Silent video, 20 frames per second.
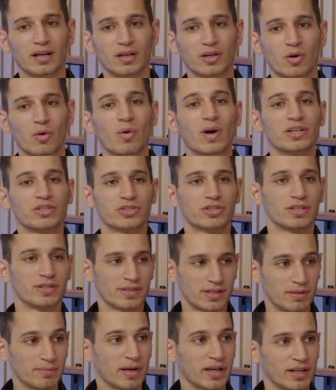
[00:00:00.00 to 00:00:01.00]
questions
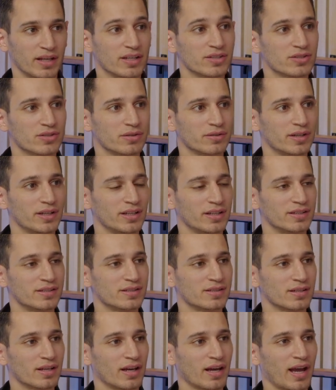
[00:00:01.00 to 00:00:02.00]
in my history
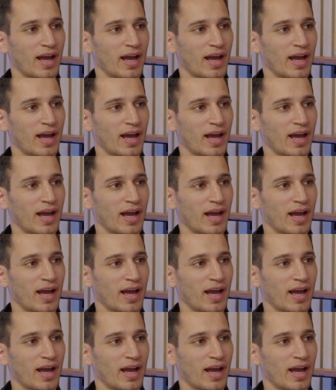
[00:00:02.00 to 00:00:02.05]
is